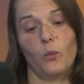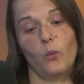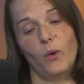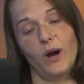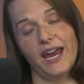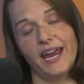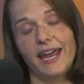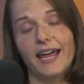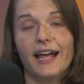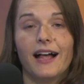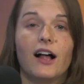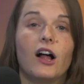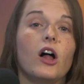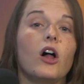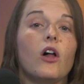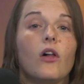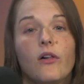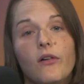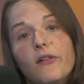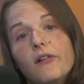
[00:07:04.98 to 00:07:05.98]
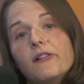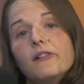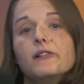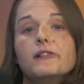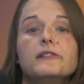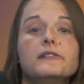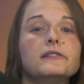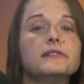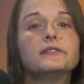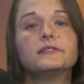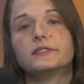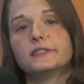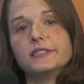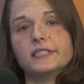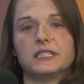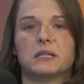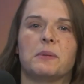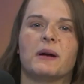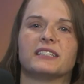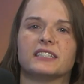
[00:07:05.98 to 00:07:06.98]
Well, yeah,
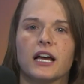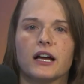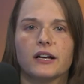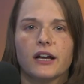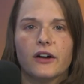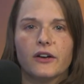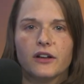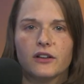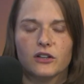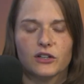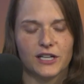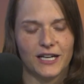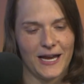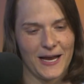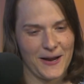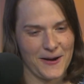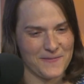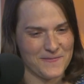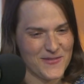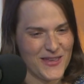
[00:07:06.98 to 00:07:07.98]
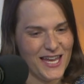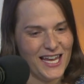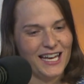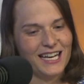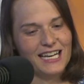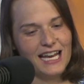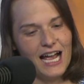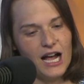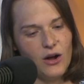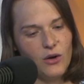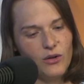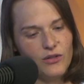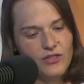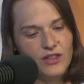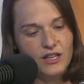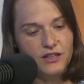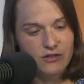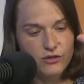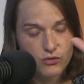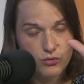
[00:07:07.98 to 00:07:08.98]
it depends on how you look at it. Now,
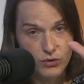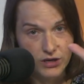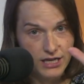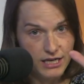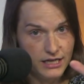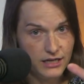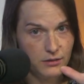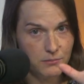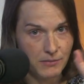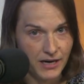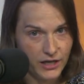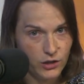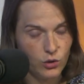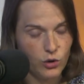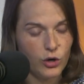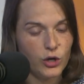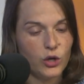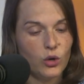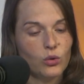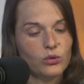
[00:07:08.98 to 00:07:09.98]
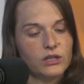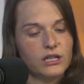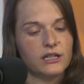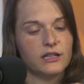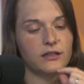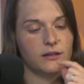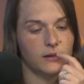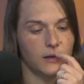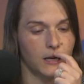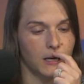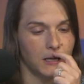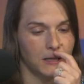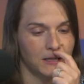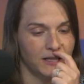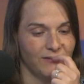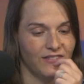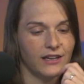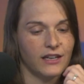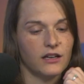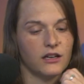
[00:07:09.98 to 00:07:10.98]
these three minority only uh,
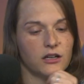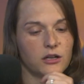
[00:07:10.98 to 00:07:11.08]
living